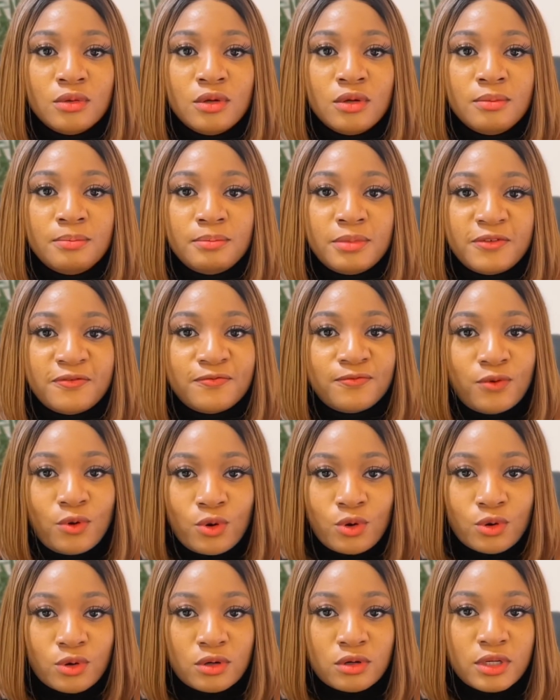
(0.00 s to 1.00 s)

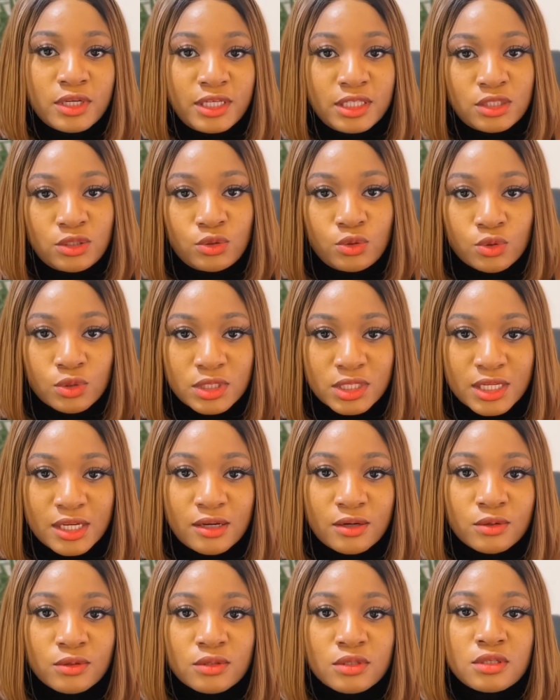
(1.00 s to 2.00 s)
before it goes
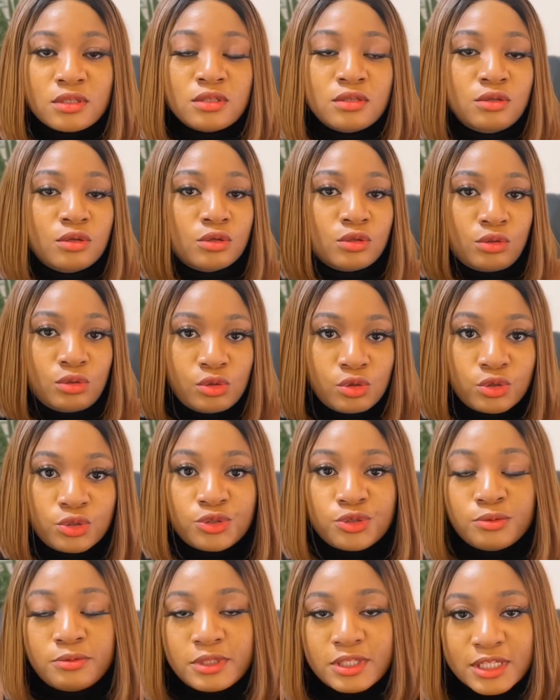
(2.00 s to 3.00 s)
out. Your code
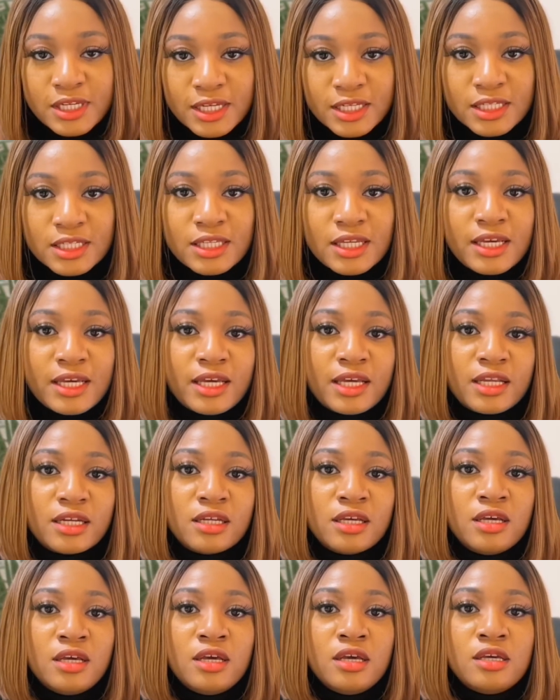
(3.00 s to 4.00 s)
should be tested,
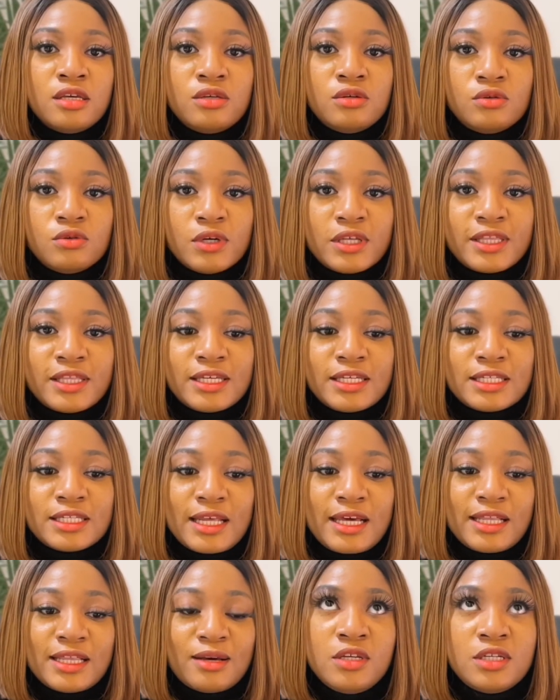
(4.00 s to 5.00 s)
and things
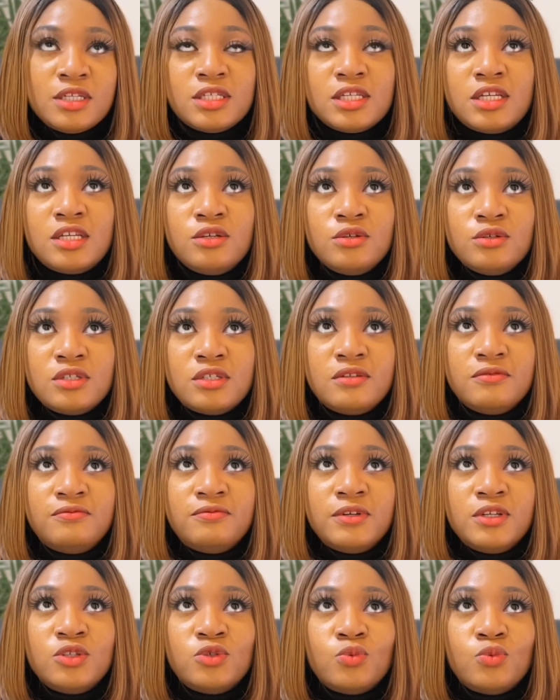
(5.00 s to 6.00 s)
like that. But there's a huge
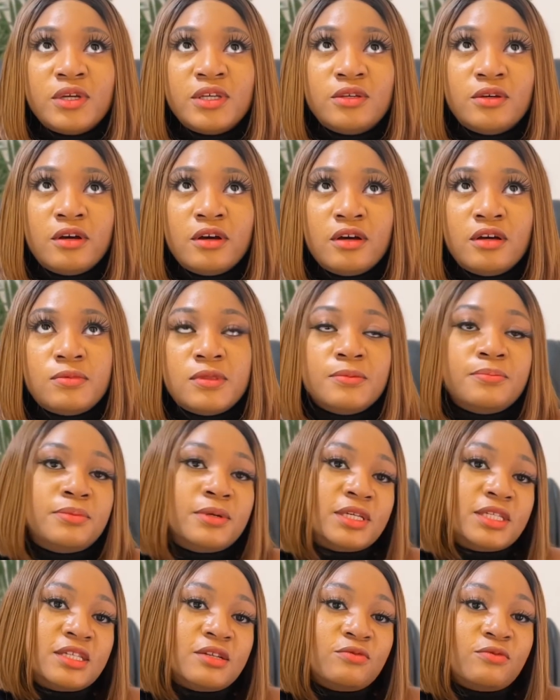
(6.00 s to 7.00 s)
difference when you're the
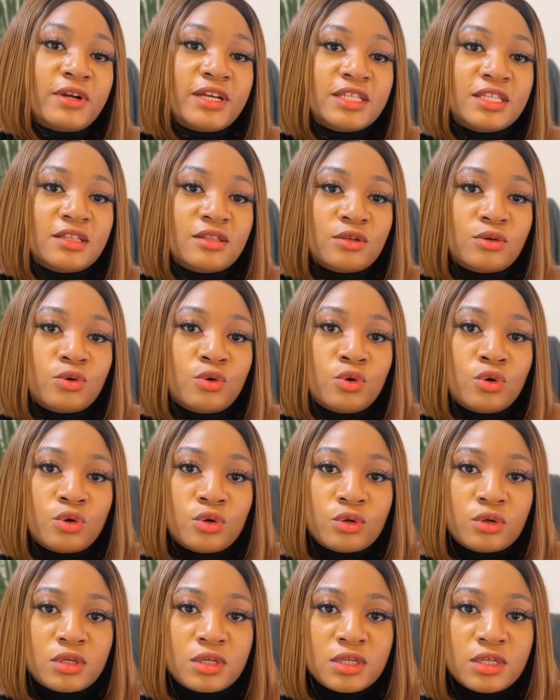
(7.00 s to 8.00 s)
person writing the
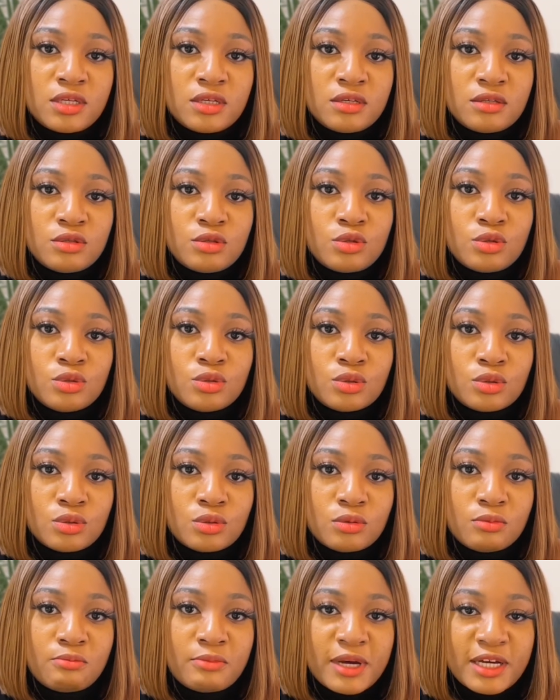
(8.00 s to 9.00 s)
code
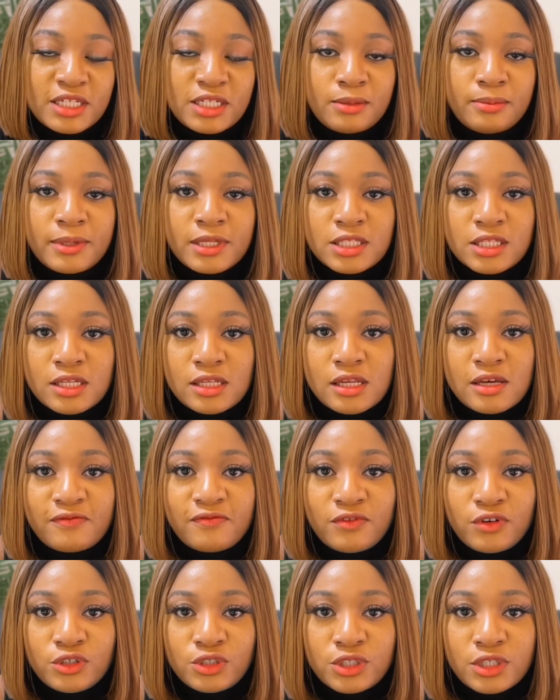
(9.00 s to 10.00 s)
to match a particular
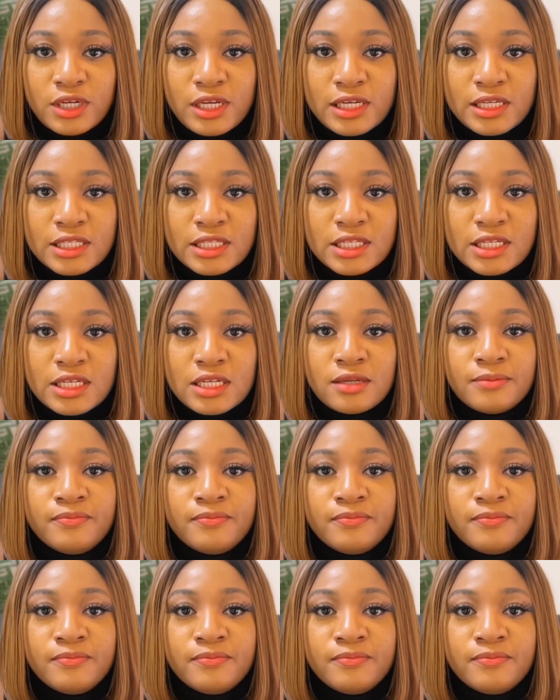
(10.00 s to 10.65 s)
functionality,